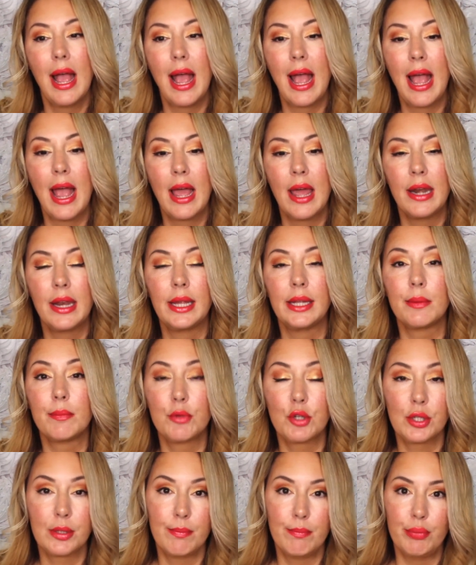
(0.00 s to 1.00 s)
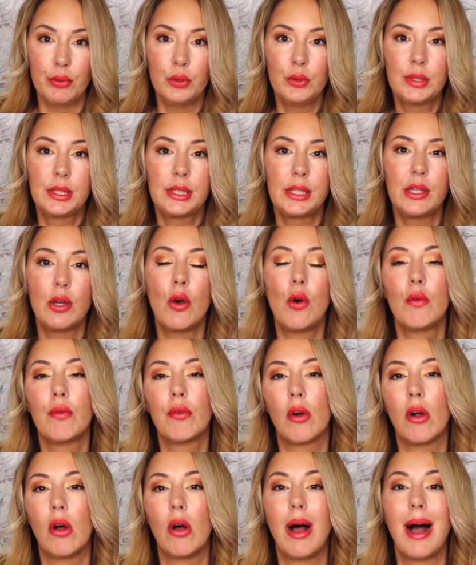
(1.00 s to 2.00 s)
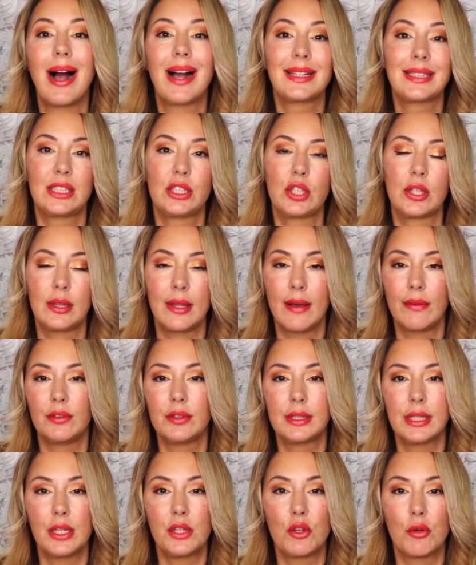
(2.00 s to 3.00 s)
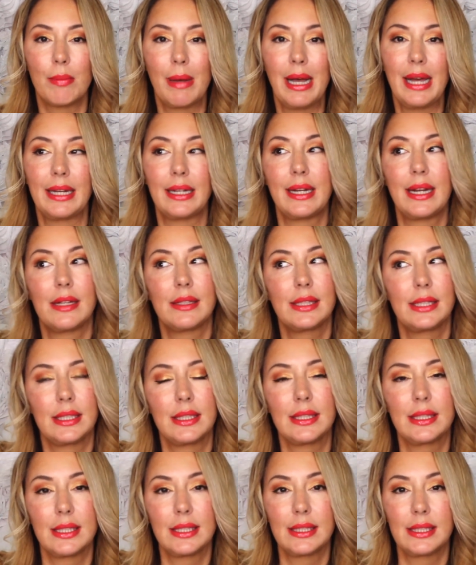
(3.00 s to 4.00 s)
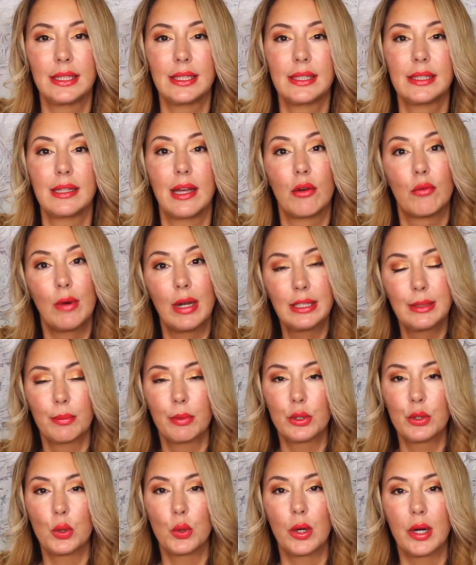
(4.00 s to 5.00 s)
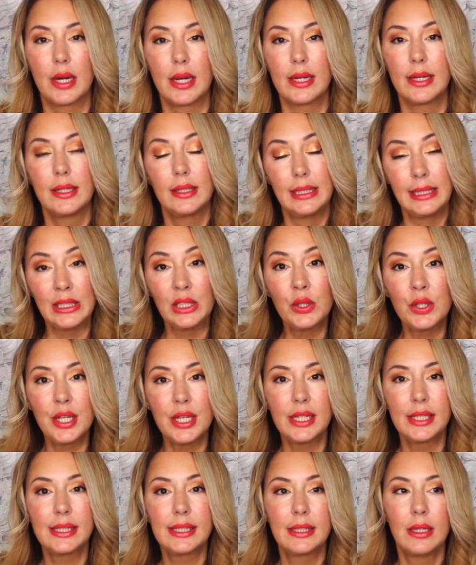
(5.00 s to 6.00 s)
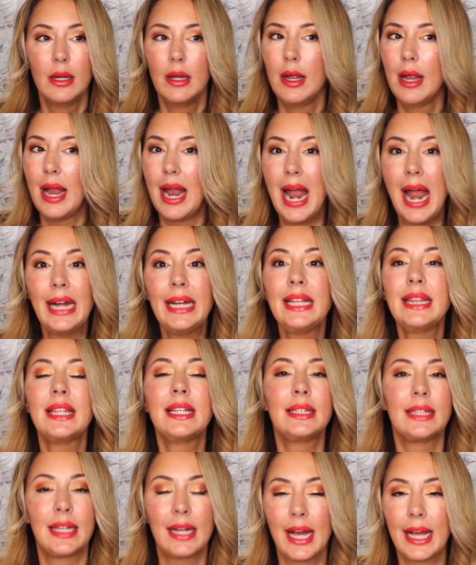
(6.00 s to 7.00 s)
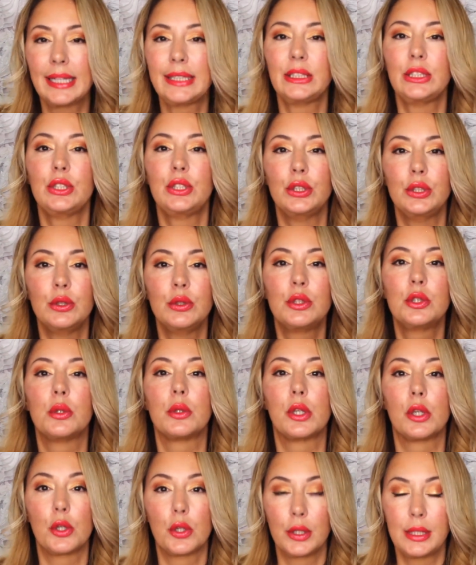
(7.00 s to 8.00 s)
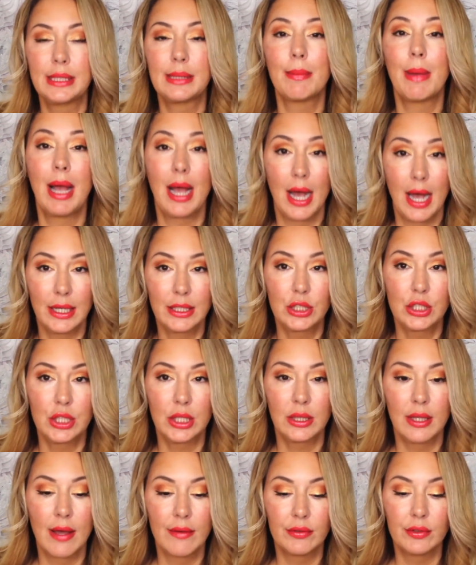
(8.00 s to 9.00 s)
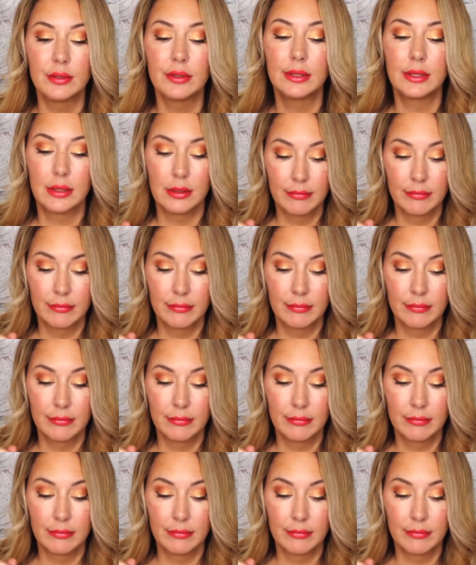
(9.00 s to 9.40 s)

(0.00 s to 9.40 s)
And it just boosts the overall oxygen levels in your body. Now, since this is a respiratory illness, anything that I can do to increase my oxygen levels,